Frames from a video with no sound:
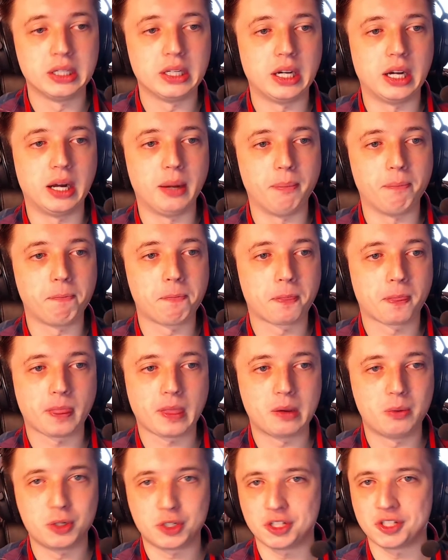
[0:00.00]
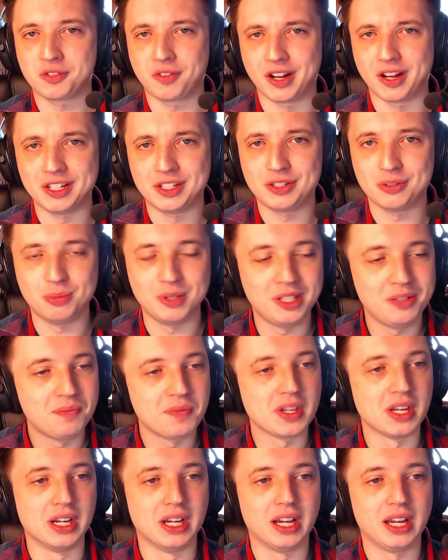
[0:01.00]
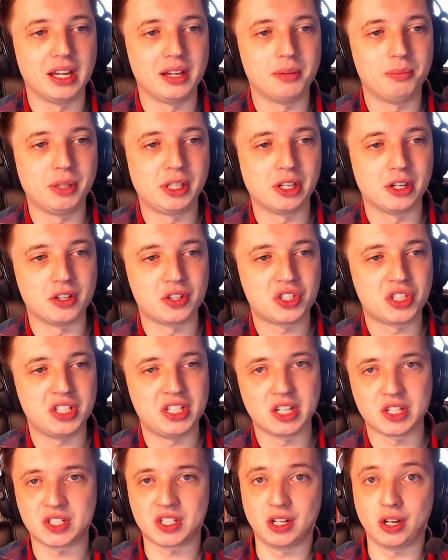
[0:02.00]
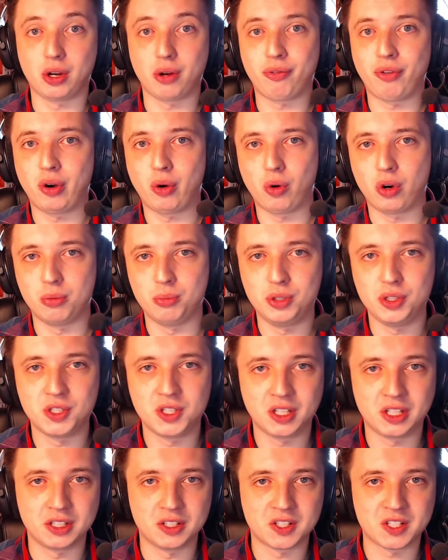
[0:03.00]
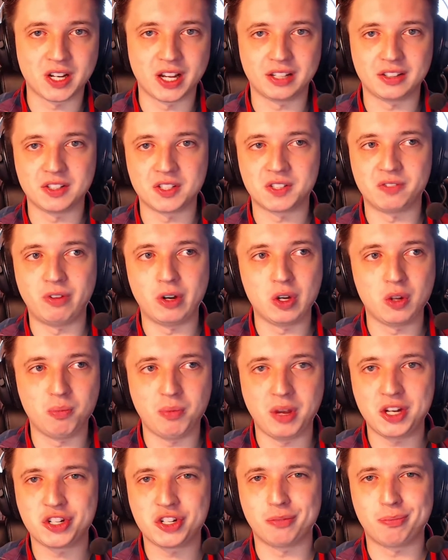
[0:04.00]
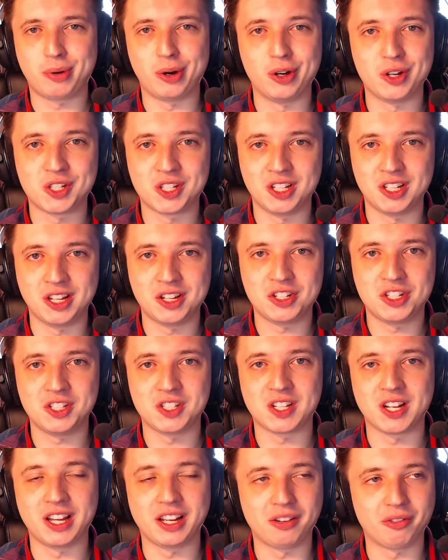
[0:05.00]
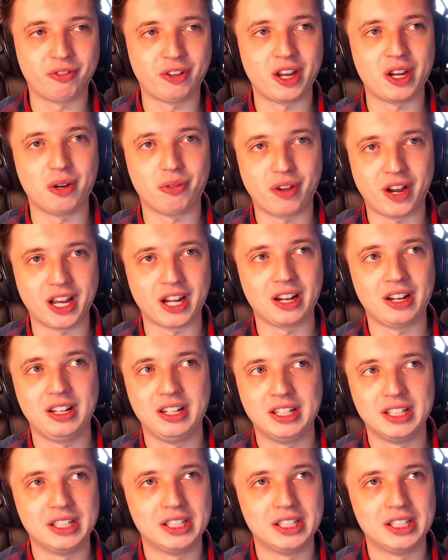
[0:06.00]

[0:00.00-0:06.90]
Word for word: um, which is funny to me because she does a lot of horror music and is like this very mature person and she's like a fan of Idol.